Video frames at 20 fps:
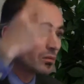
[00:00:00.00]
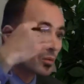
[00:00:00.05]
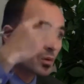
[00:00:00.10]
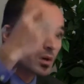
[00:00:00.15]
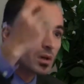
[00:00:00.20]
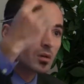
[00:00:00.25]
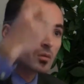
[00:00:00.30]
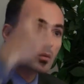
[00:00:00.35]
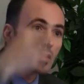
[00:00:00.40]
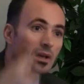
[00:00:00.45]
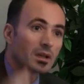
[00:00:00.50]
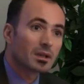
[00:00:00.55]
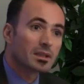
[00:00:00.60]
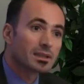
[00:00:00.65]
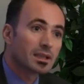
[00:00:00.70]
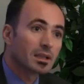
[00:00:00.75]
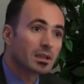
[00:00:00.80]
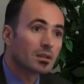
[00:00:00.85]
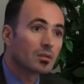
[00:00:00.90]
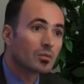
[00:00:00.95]
World
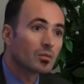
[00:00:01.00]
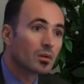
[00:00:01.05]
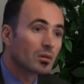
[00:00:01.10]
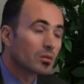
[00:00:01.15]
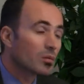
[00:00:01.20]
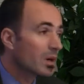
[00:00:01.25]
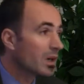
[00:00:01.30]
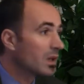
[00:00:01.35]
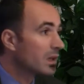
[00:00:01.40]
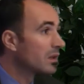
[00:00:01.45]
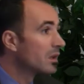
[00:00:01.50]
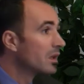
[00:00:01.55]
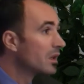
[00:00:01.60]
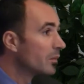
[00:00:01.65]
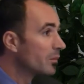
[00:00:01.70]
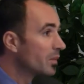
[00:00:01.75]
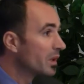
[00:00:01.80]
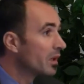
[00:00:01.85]
War, Second World War